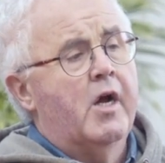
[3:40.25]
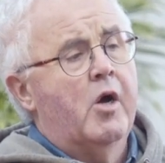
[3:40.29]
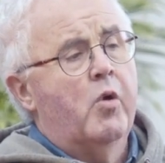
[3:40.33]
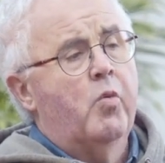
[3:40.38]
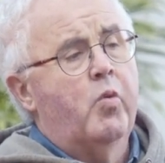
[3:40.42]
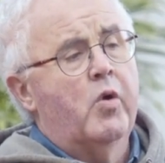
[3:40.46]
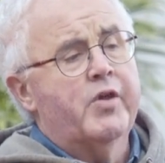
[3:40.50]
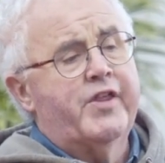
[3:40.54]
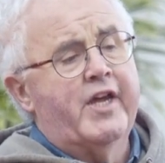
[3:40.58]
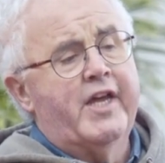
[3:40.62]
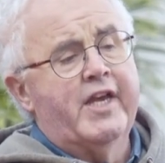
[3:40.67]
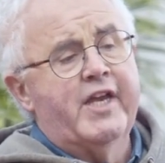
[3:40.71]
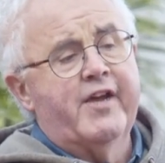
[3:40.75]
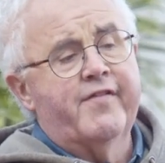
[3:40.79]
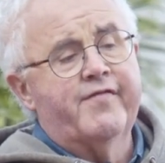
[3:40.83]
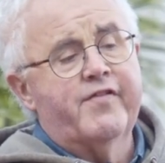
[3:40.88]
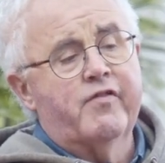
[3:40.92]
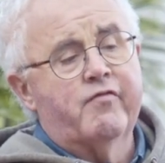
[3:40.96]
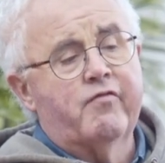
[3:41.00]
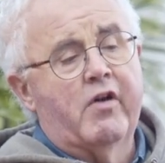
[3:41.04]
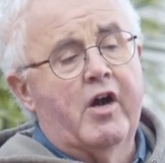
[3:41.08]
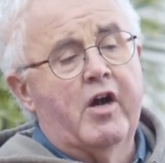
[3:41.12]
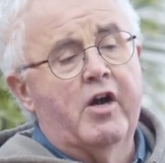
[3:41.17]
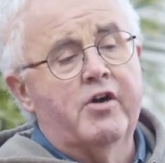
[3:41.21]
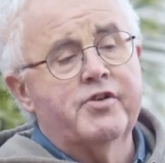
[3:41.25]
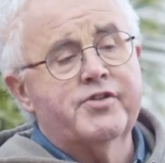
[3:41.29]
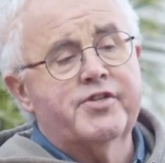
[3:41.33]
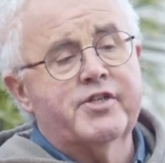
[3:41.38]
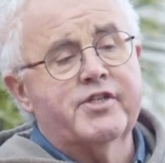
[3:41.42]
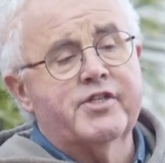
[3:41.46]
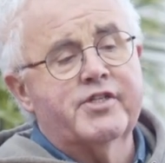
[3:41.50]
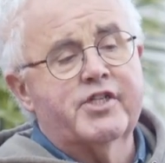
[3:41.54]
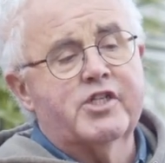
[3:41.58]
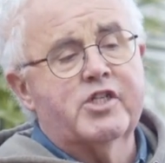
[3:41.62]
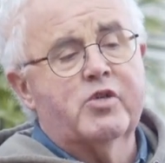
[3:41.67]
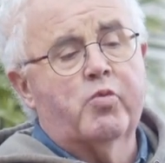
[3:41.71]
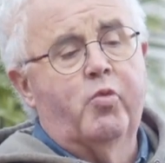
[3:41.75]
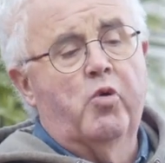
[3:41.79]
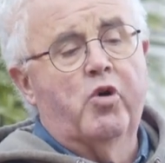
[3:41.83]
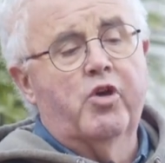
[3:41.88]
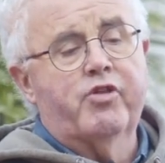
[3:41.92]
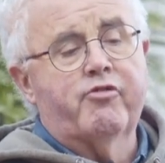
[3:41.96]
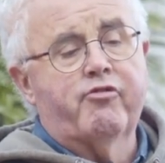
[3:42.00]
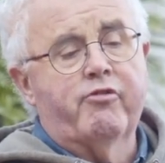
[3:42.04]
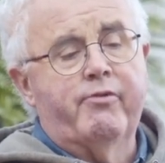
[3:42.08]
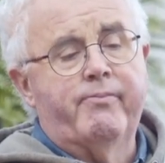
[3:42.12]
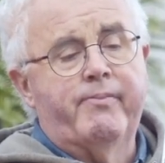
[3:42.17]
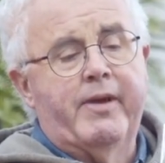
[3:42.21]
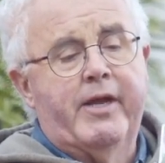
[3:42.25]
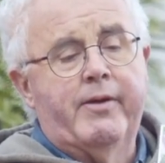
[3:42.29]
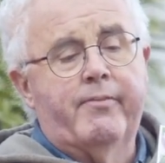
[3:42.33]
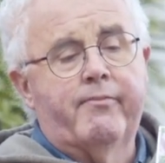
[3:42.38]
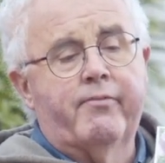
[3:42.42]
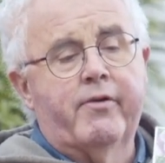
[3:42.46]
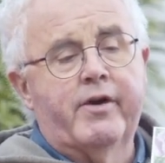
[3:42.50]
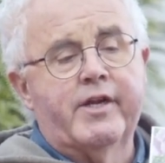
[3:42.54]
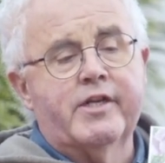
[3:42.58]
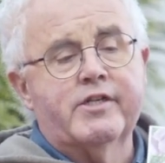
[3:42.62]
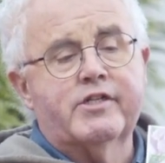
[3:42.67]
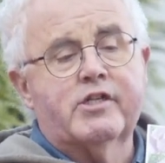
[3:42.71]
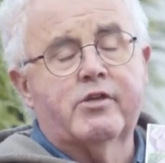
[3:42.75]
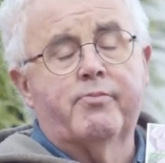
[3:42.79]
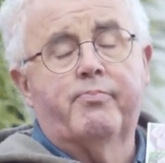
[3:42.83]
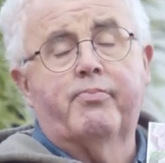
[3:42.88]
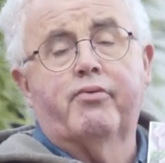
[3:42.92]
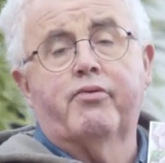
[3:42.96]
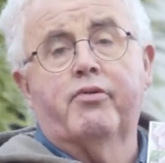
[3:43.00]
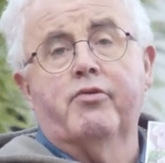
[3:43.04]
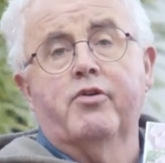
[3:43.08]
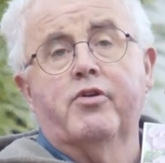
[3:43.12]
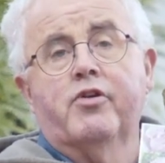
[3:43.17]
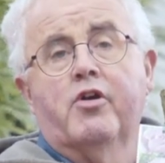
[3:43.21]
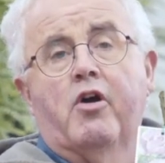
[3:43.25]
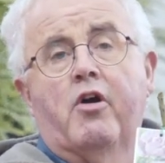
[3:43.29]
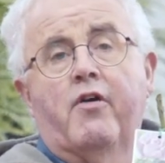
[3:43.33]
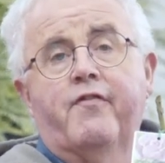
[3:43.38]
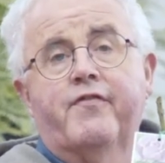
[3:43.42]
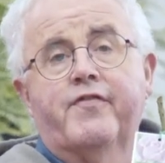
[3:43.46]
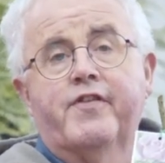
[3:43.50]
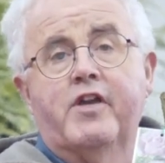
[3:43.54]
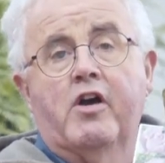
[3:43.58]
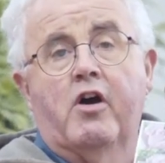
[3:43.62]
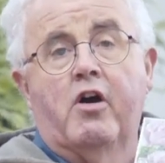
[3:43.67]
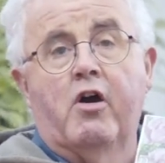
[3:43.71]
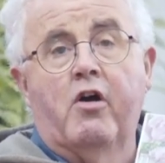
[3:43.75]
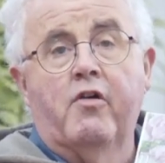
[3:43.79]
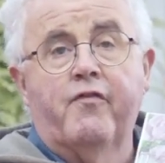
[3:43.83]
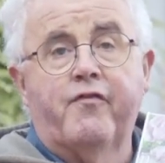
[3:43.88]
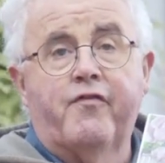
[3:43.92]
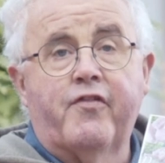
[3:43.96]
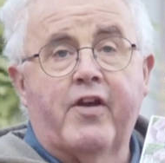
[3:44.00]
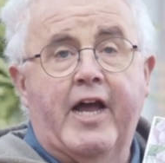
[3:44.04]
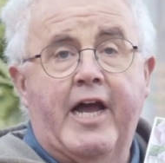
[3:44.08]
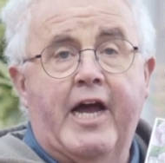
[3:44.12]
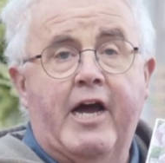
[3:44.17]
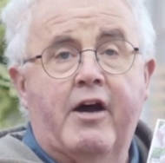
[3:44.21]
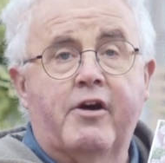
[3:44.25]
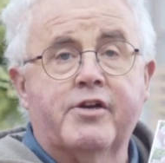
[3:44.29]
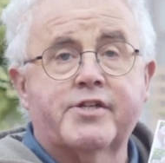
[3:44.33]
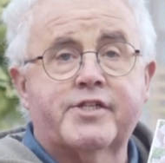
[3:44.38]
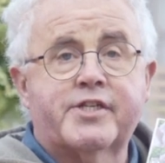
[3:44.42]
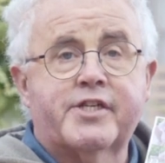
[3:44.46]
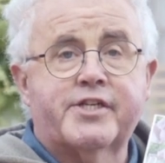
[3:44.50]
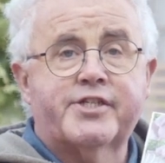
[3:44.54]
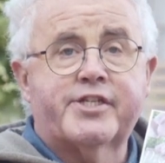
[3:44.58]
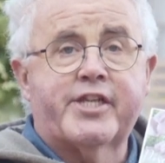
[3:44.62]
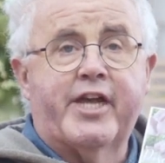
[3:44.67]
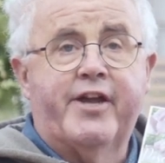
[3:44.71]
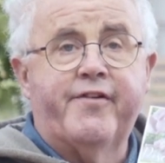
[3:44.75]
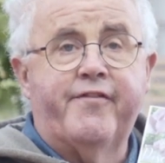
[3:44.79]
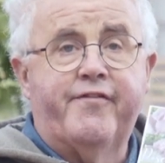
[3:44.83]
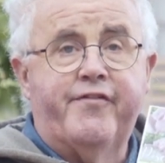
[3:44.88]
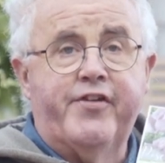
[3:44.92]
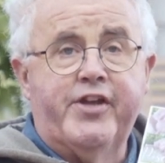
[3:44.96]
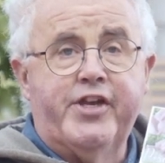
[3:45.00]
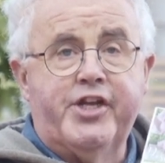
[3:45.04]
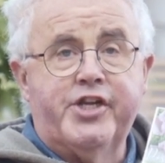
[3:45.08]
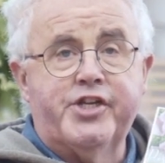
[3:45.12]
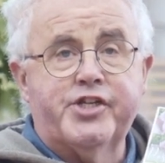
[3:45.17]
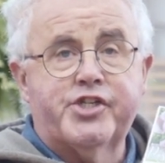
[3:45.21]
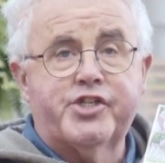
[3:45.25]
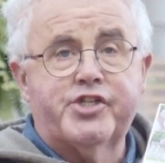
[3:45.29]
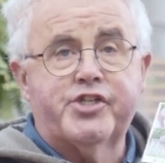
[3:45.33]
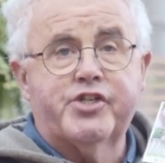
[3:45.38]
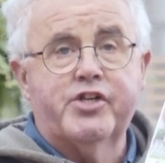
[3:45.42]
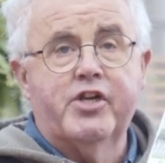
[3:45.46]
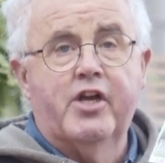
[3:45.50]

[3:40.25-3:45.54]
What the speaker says: With any of your roses, it's worth remembering to prune off the old flowers as they finish.